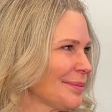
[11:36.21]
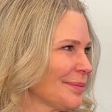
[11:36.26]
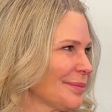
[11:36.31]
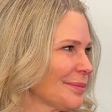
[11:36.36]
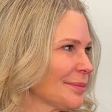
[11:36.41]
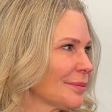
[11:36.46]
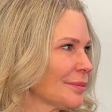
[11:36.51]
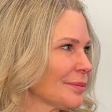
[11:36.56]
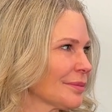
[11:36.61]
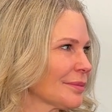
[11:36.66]

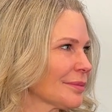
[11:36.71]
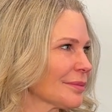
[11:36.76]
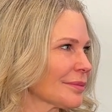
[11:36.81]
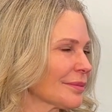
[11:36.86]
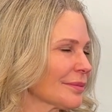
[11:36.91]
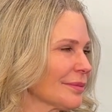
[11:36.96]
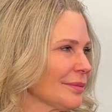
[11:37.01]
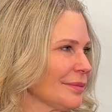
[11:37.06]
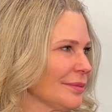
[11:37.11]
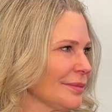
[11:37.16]

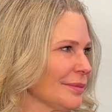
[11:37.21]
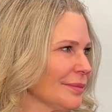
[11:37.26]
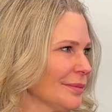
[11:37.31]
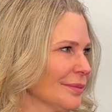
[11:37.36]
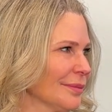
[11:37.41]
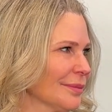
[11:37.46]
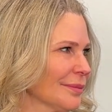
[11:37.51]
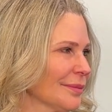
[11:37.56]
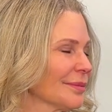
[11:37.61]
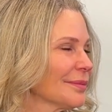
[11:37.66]

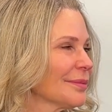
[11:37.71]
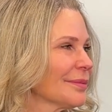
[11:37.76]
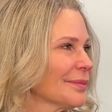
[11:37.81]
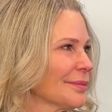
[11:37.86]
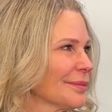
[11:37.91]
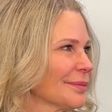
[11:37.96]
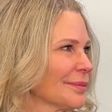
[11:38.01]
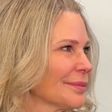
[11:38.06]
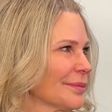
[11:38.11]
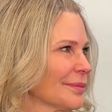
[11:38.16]

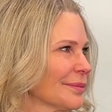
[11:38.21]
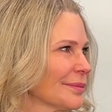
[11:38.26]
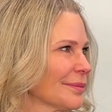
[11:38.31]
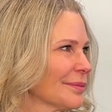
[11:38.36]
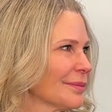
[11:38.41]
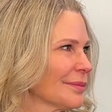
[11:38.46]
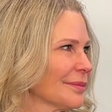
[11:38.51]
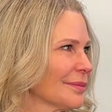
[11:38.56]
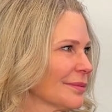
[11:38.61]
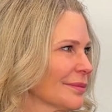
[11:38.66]

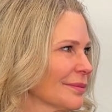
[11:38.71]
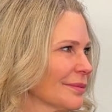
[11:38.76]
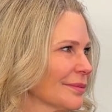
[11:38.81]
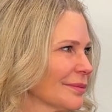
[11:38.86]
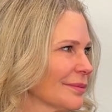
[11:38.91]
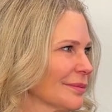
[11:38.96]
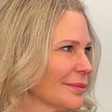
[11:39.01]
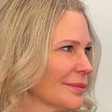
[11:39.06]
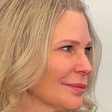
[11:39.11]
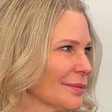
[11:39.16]

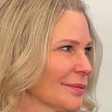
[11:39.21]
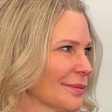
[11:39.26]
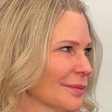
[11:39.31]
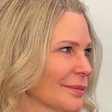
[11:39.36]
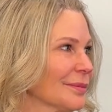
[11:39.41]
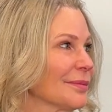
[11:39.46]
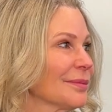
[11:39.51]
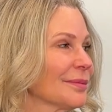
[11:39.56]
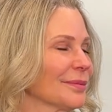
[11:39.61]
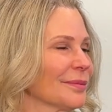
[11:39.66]

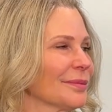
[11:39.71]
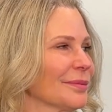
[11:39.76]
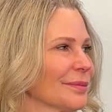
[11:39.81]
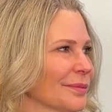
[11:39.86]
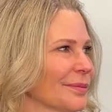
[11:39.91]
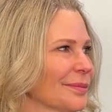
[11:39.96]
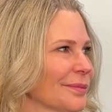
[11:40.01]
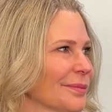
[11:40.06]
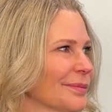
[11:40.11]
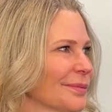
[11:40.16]

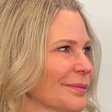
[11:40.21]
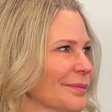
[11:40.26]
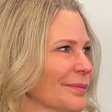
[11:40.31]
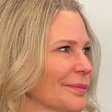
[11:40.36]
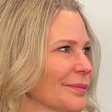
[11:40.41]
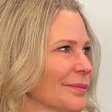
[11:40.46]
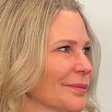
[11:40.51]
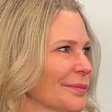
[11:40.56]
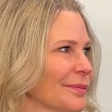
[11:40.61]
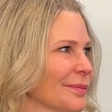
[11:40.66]

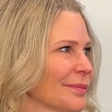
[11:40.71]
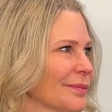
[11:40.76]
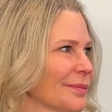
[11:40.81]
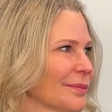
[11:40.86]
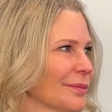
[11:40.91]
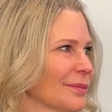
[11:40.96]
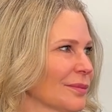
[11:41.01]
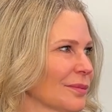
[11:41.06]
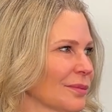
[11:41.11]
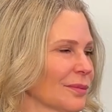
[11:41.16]

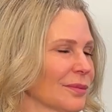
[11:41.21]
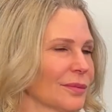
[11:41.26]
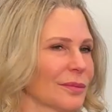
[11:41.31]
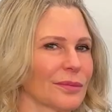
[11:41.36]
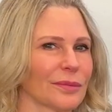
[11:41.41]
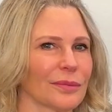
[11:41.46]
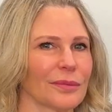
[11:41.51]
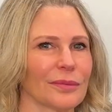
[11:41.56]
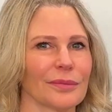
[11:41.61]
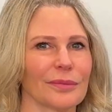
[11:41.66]

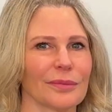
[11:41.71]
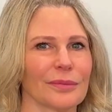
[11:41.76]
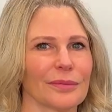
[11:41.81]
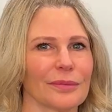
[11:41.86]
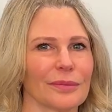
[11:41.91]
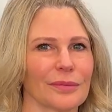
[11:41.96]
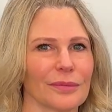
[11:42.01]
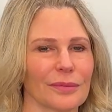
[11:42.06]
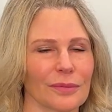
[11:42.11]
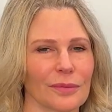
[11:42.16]

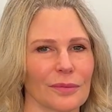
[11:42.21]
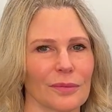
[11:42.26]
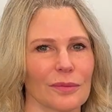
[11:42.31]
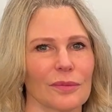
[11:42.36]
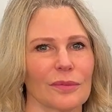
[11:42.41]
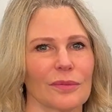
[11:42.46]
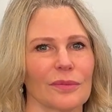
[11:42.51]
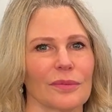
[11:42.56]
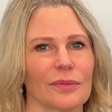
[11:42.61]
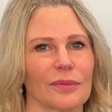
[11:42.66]

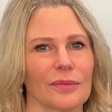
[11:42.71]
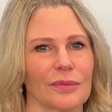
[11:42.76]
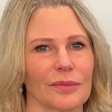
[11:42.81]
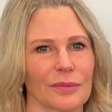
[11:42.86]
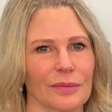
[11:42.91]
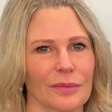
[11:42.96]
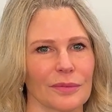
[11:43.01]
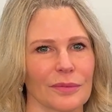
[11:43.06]
This person isn't speaking.